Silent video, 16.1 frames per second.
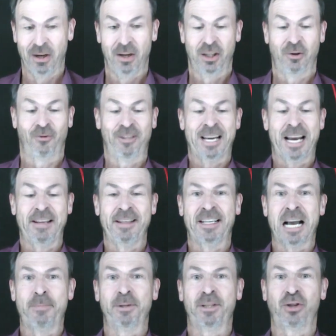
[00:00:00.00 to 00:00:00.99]
to rotate the
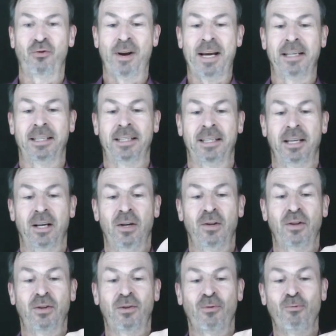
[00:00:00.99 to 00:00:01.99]
cup of strings
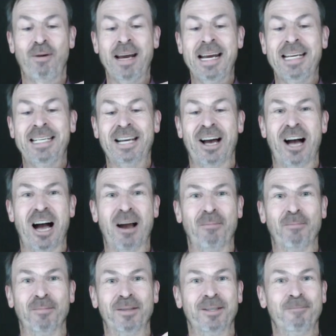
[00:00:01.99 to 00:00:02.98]
three
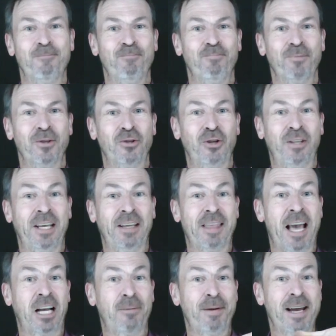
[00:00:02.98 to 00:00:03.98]
times. Do you think
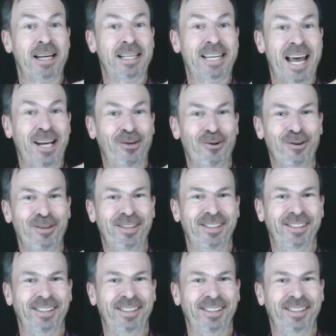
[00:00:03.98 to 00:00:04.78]
that could be untangled?